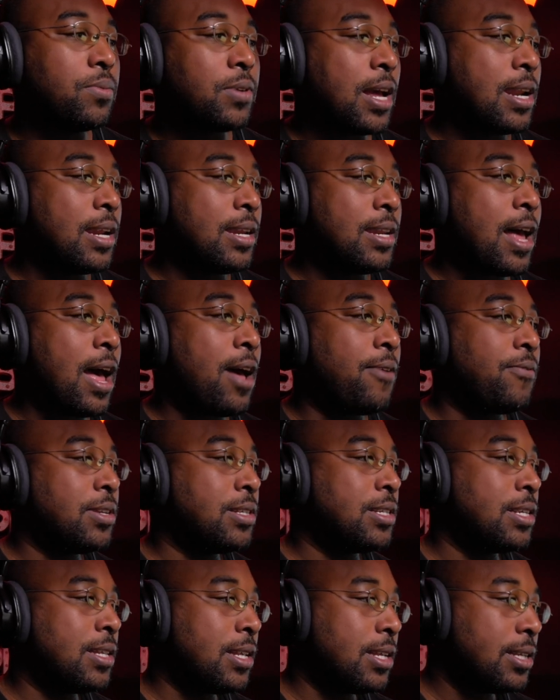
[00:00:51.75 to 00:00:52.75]
kind of dive
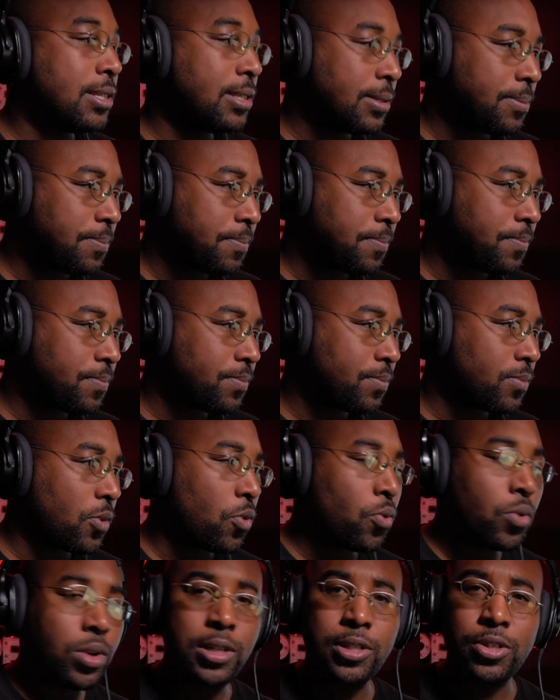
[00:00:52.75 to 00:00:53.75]
into this,
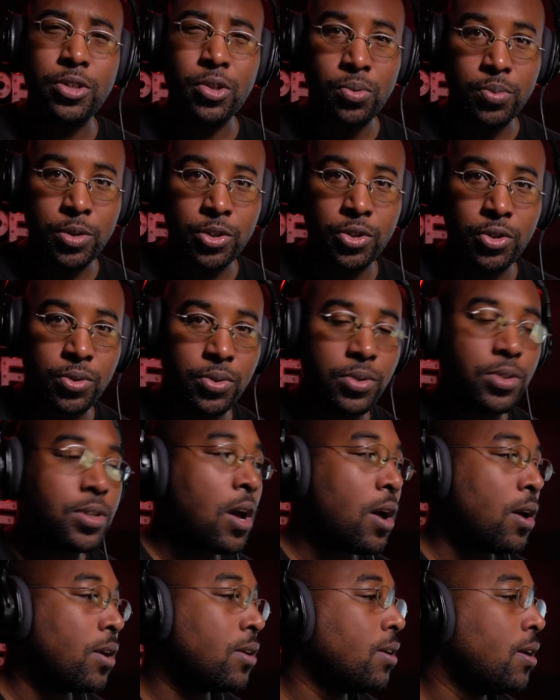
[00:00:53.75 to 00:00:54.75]
or at least the original
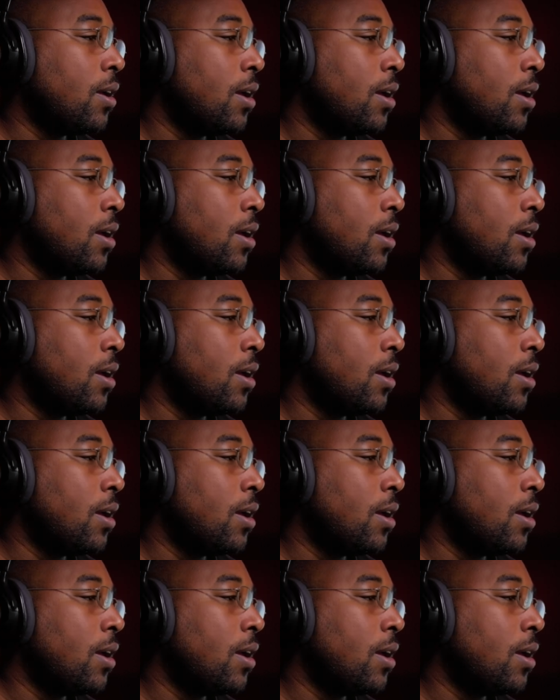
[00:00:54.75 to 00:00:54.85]
song